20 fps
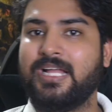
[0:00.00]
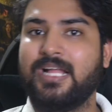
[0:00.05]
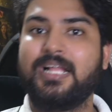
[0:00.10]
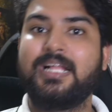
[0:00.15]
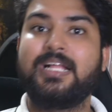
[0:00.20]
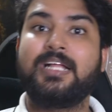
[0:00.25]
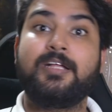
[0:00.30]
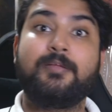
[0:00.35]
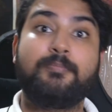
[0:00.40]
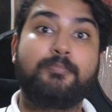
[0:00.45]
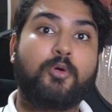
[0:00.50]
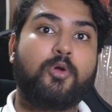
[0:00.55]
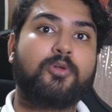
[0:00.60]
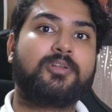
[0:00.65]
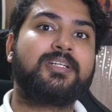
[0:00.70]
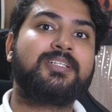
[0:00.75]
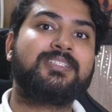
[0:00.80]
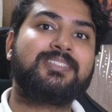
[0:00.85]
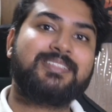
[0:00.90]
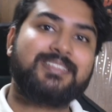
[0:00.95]
important
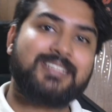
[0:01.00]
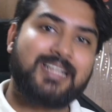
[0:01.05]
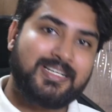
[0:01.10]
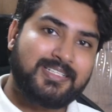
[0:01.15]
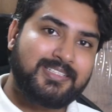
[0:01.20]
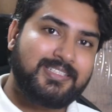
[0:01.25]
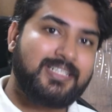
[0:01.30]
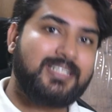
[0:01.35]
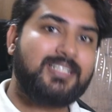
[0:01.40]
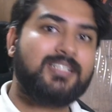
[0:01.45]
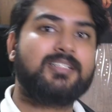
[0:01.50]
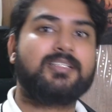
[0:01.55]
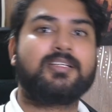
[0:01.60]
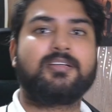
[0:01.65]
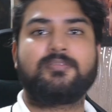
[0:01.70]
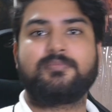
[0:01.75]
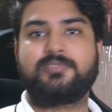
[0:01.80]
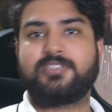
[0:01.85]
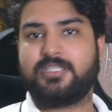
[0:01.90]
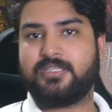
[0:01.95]
technical terms
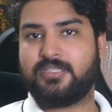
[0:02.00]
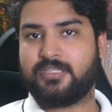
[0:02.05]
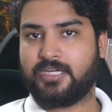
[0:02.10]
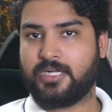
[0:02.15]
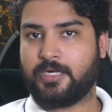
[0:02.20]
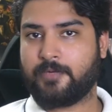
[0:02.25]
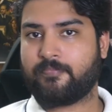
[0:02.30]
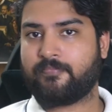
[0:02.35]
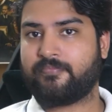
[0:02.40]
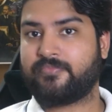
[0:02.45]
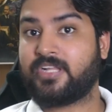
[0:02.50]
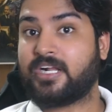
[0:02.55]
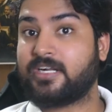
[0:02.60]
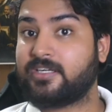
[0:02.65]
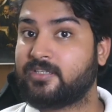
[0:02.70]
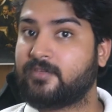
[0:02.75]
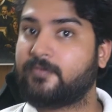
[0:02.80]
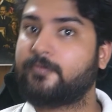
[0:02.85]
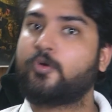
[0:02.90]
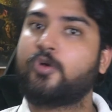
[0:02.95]
in there. That is, of
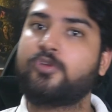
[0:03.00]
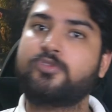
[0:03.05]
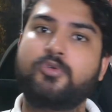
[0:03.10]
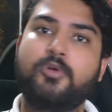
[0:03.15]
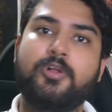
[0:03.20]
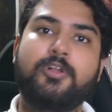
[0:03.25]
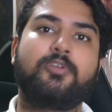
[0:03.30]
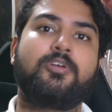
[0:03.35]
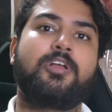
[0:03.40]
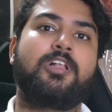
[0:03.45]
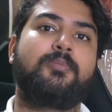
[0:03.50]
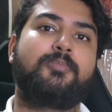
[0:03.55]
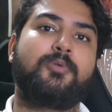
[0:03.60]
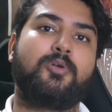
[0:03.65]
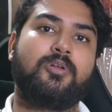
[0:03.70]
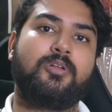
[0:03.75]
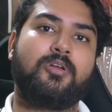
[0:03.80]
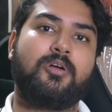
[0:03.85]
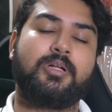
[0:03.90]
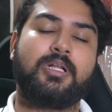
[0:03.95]
course, going to help you a lot.